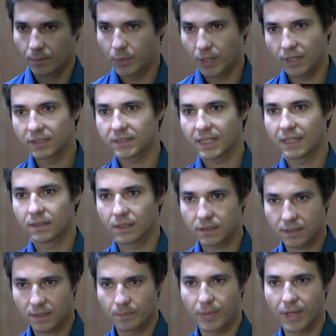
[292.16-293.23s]
Bernie
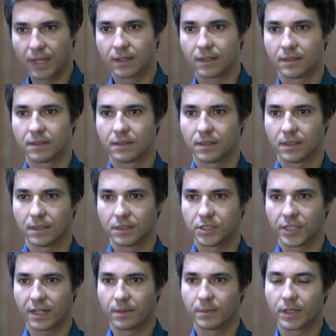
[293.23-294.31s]
Sanders' campaign and
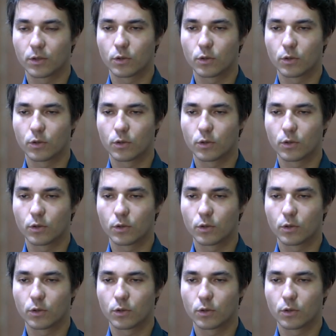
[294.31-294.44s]
Jeremy